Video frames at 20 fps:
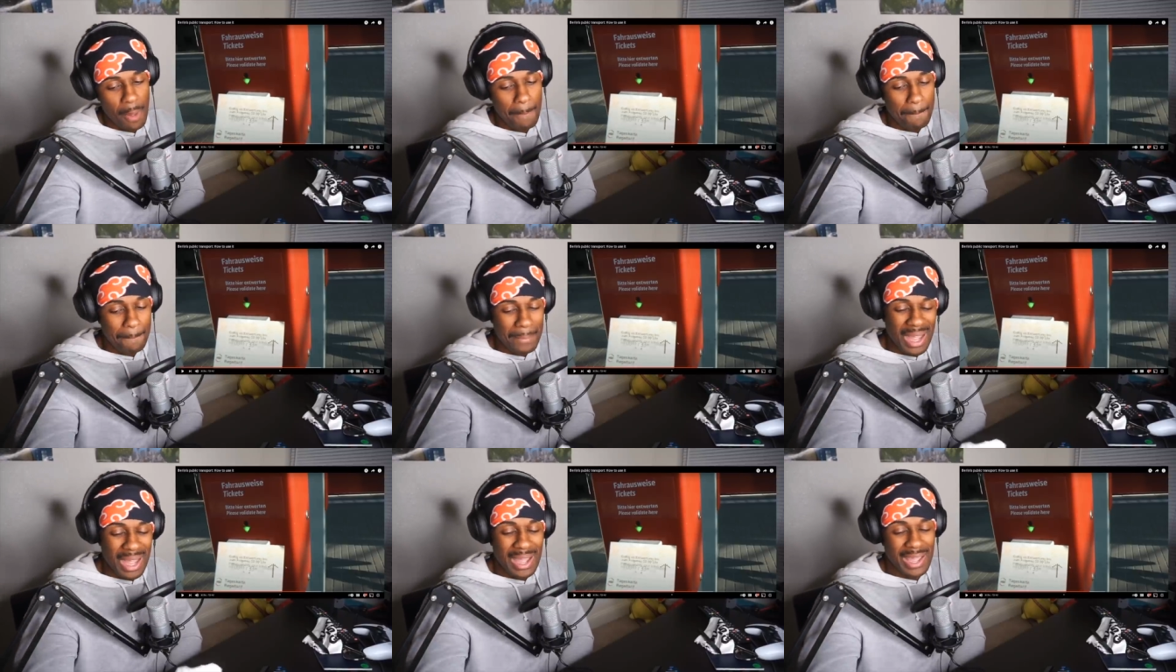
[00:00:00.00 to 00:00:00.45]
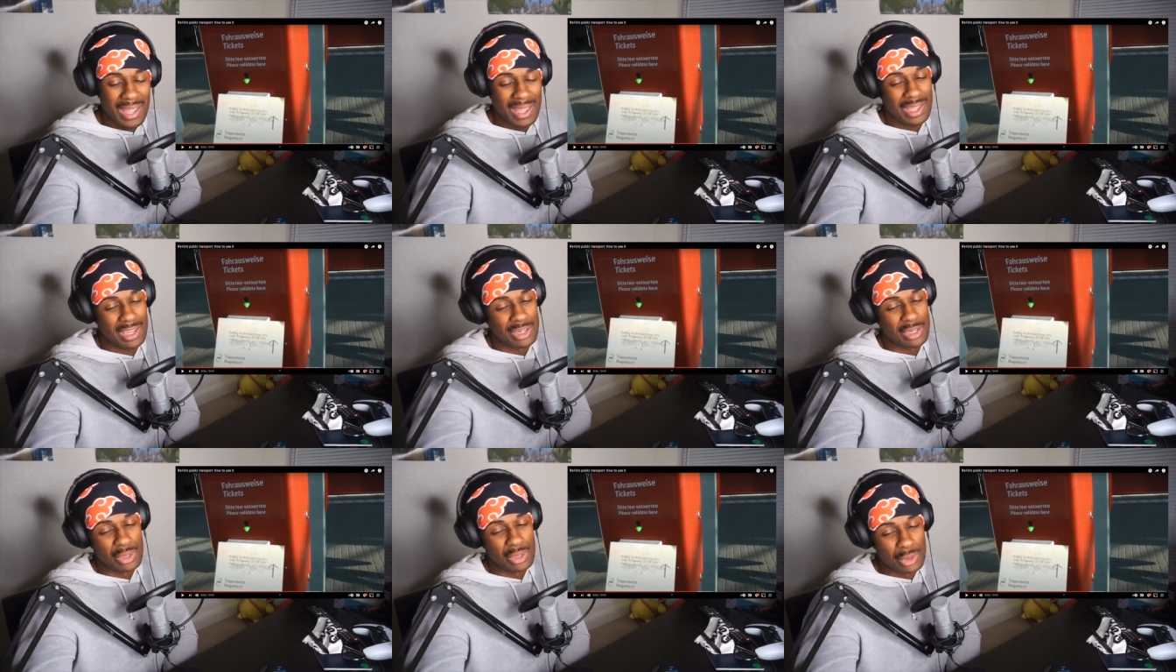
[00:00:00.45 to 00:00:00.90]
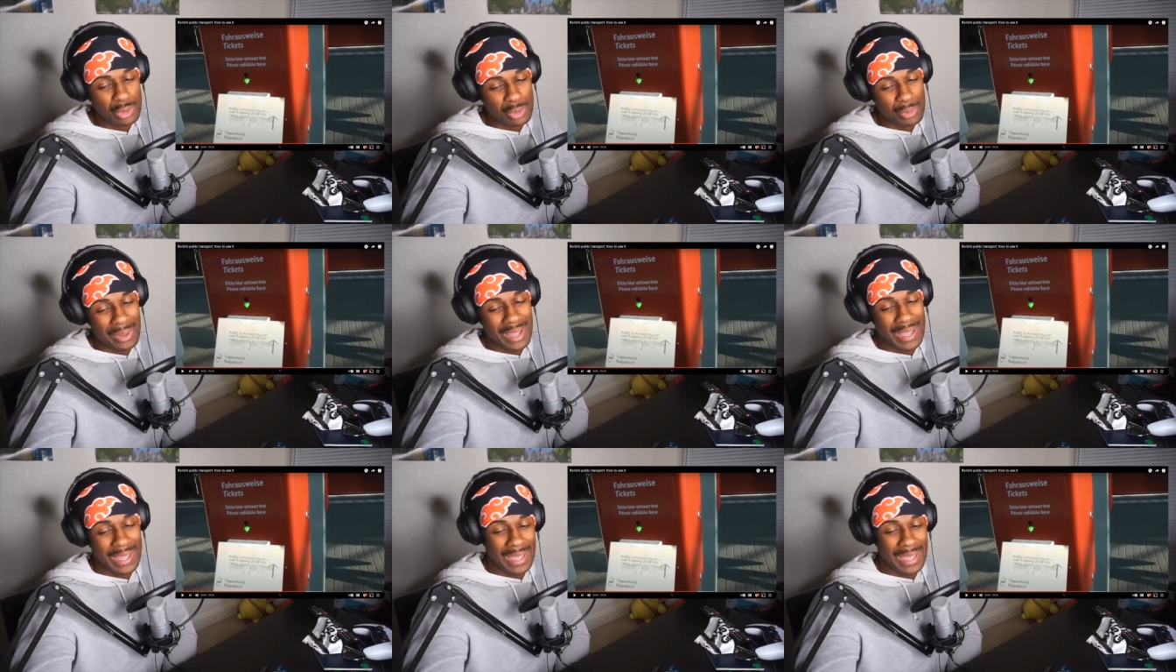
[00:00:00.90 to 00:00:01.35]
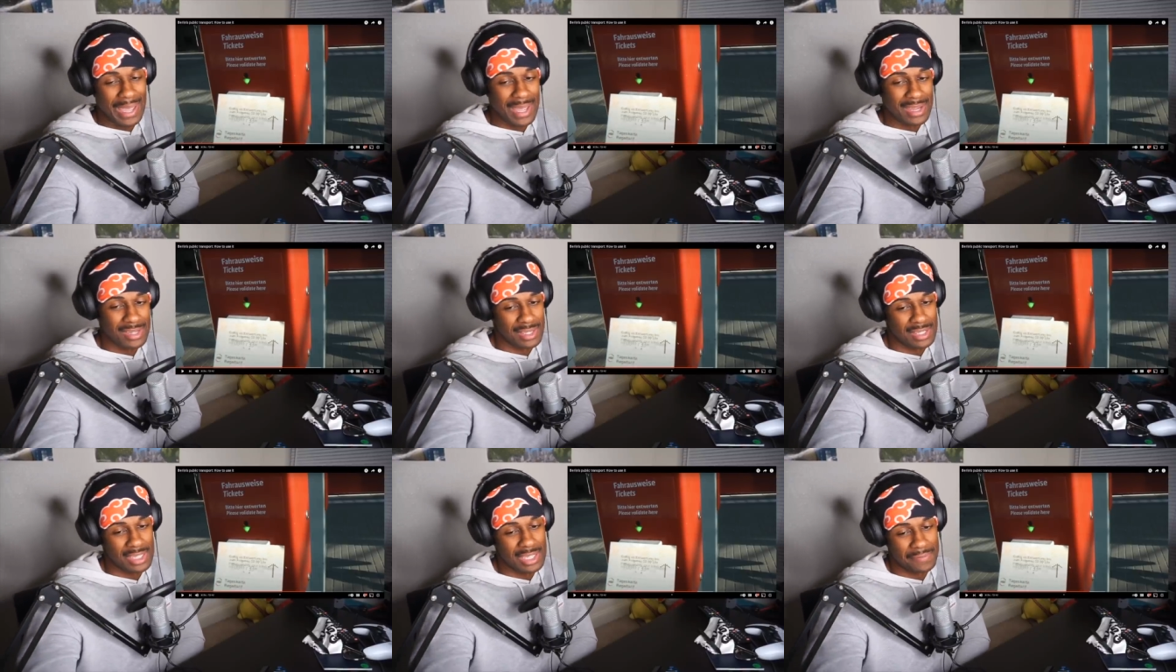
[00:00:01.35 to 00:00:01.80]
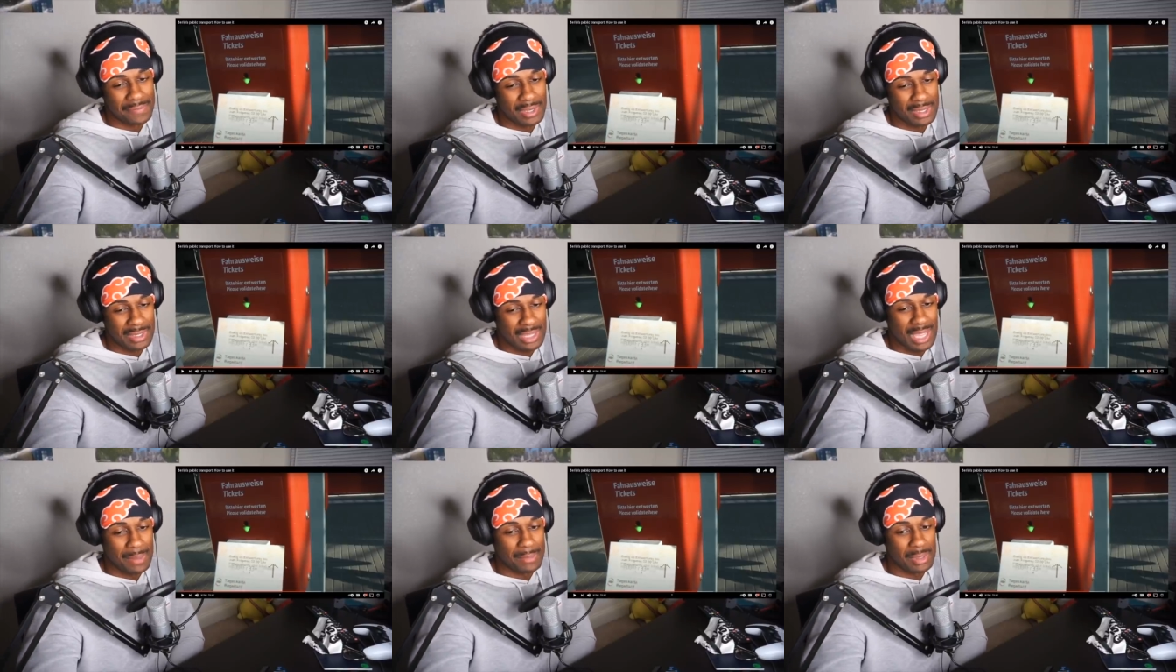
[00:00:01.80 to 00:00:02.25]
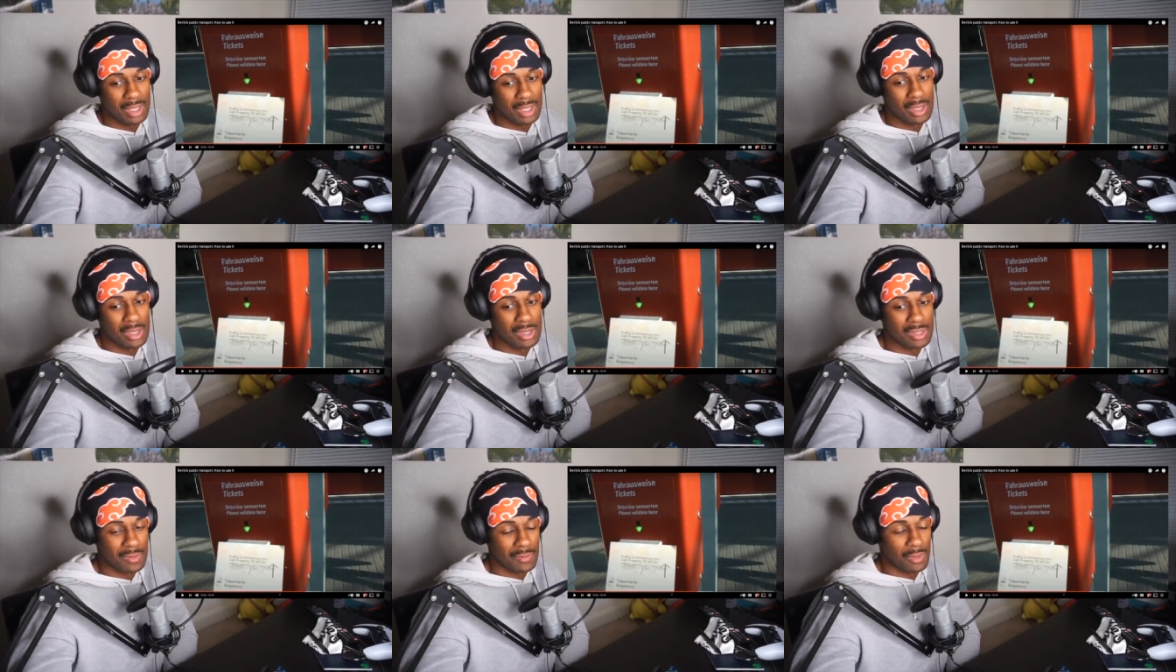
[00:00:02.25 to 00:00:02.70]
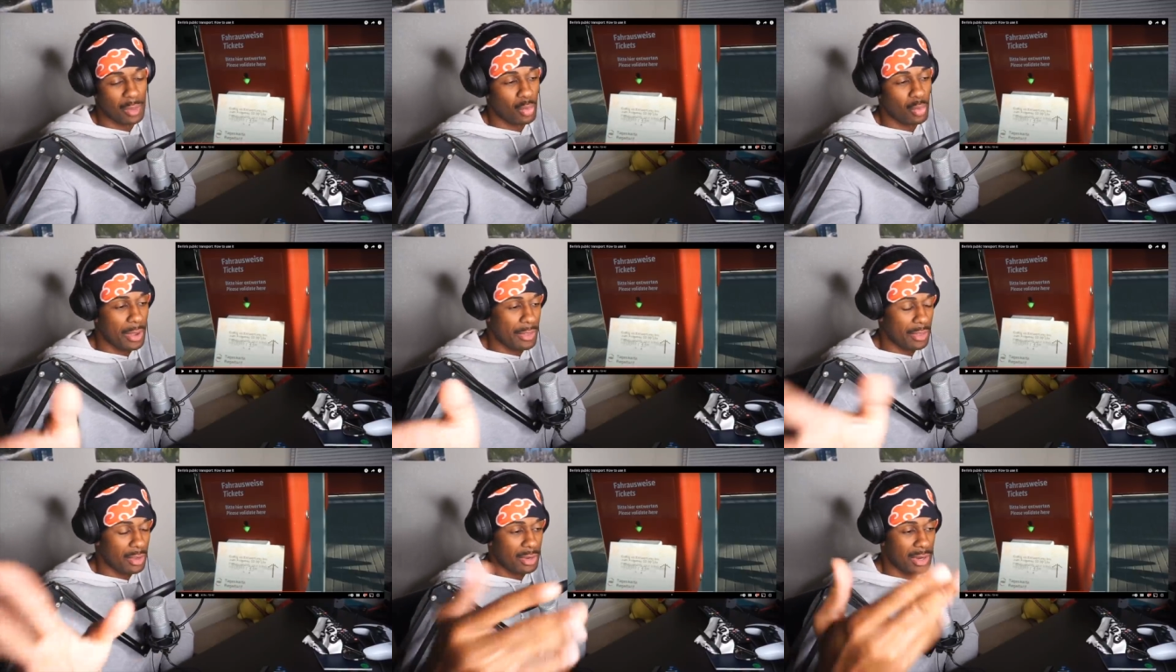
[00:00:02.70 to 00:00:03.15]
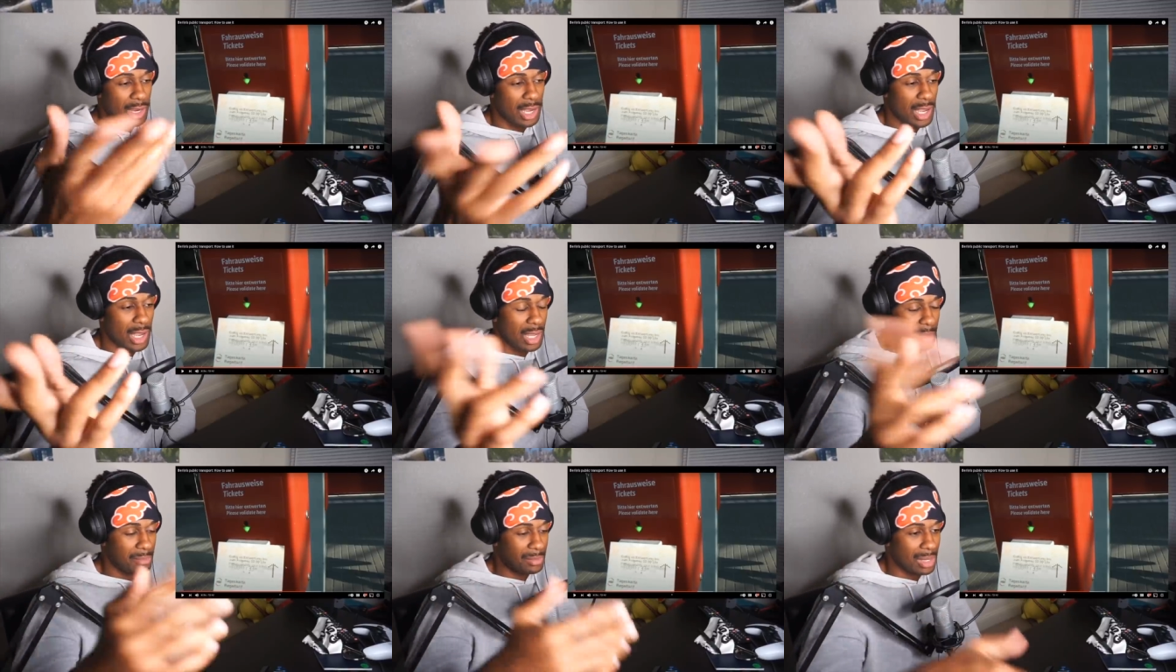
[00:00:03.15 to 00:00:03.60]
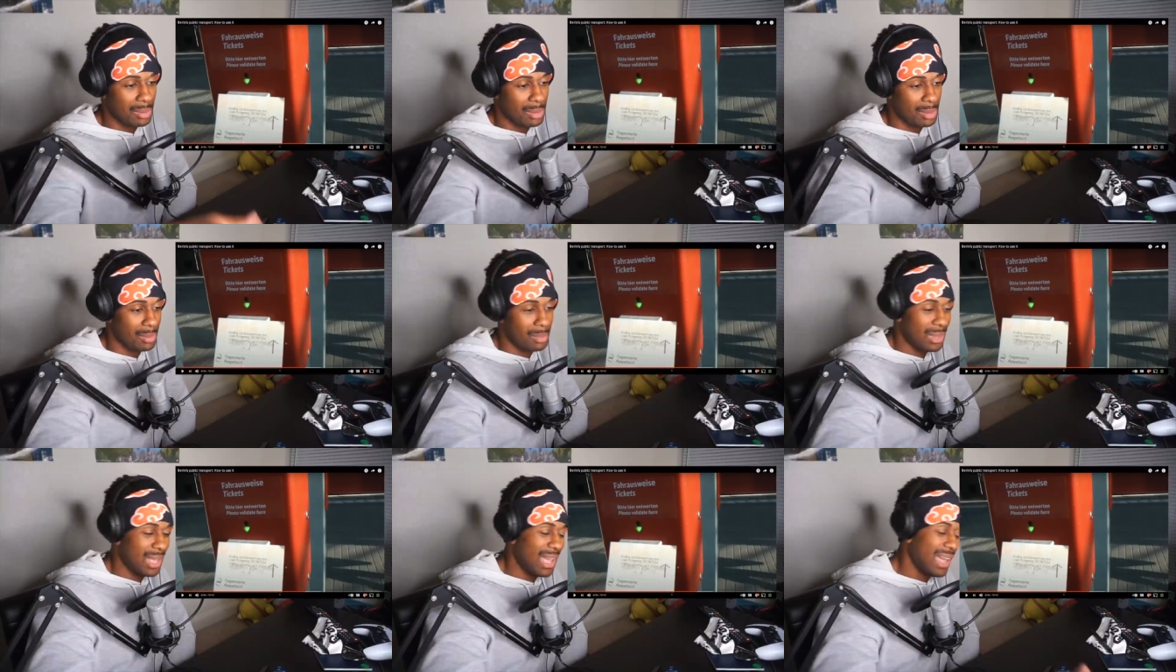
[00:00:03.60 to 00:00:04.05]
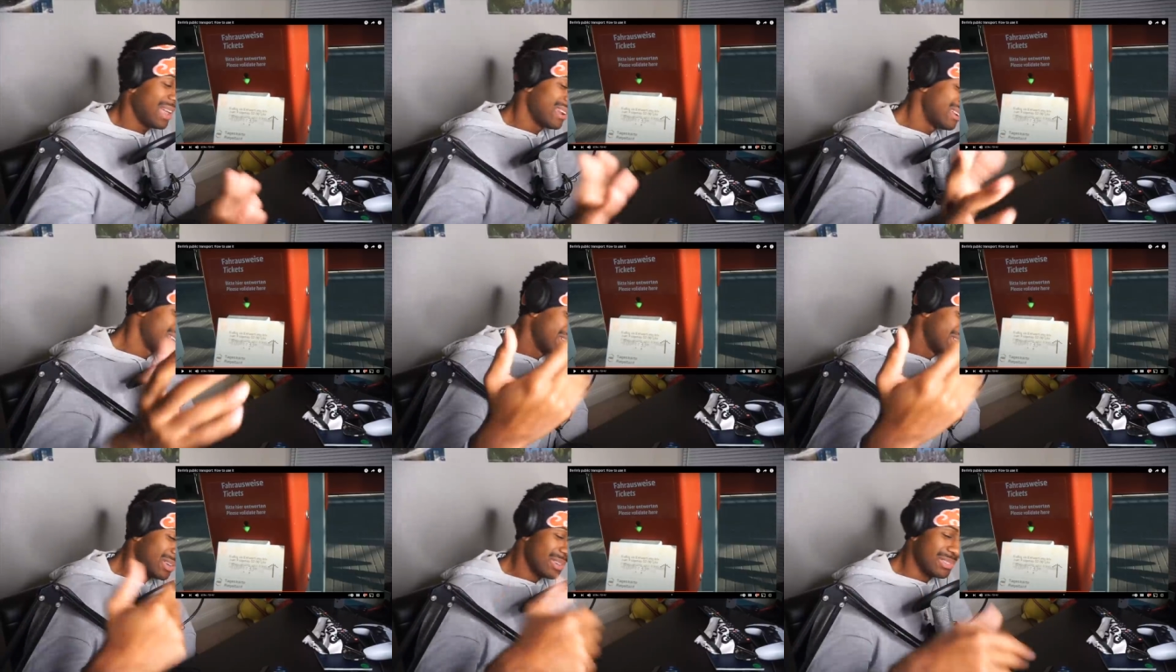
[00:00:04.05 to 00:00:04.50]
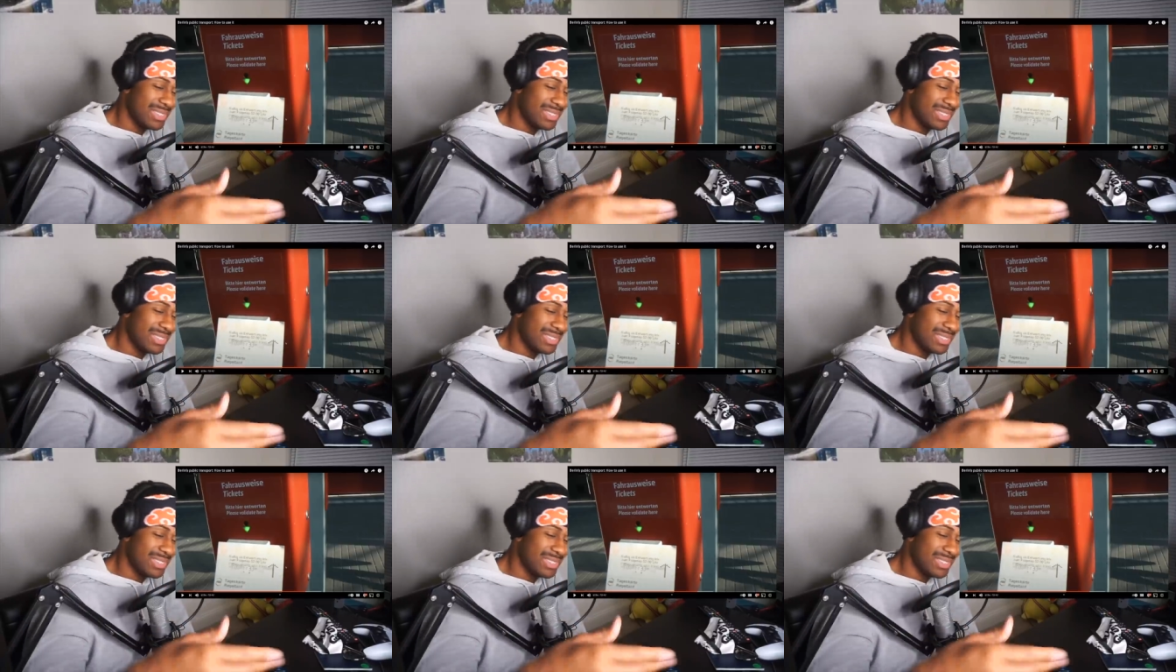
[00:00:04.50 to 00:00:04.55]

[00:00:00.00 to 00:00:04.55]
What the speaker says: buying a new pass and stuff like that because of the weathering and blah, blah, blah. I don't know.